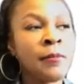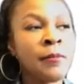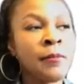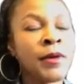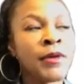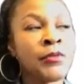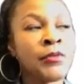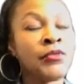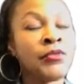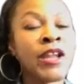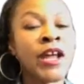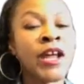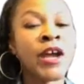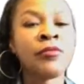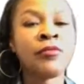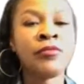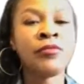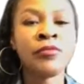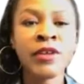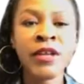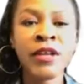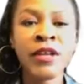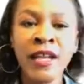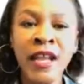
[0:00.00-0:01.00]
But when I
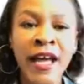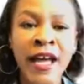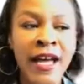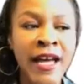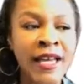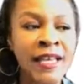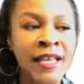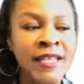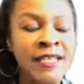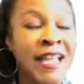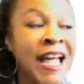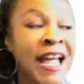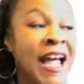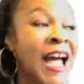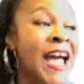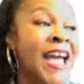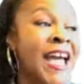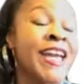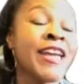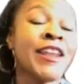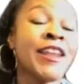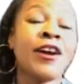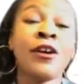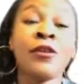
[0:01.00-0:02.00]
realized I
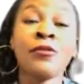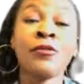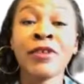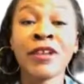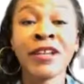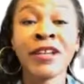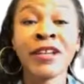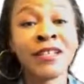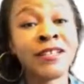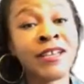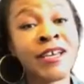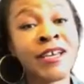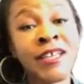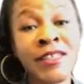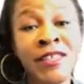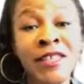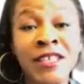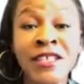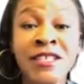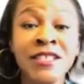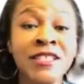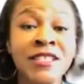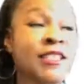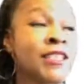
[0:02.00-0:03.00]
had already done
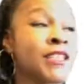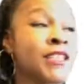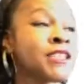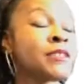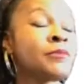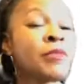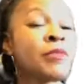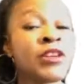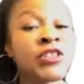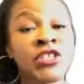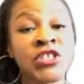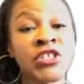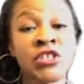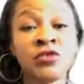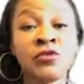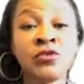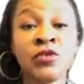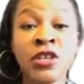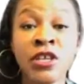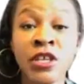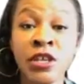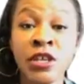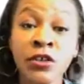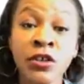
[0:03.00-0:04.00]
this 6 months to
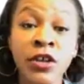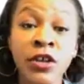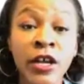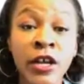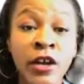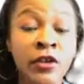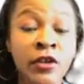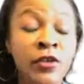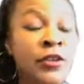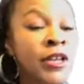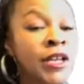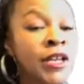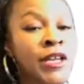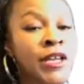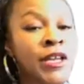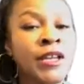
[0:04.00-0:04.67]
a year ago,